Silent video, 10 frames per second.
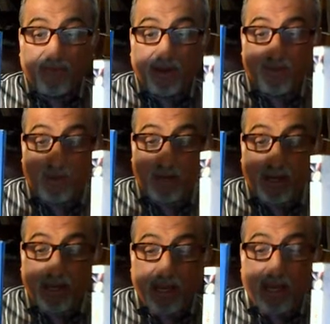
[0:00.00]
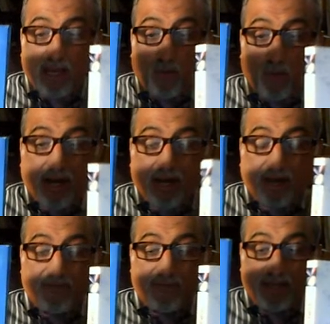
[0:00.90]
If we want to
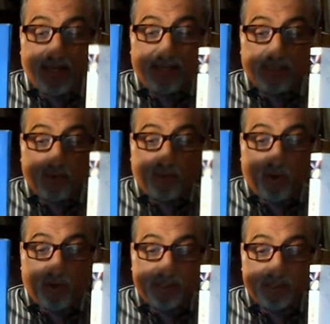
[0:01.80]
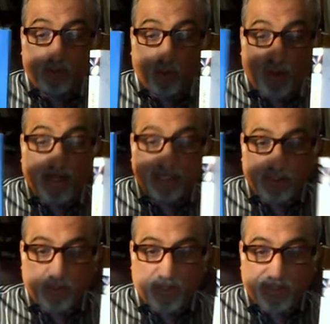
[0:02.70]
give these two books to one
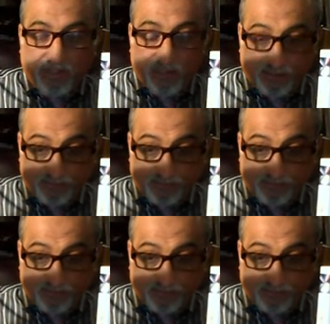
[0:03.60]
student,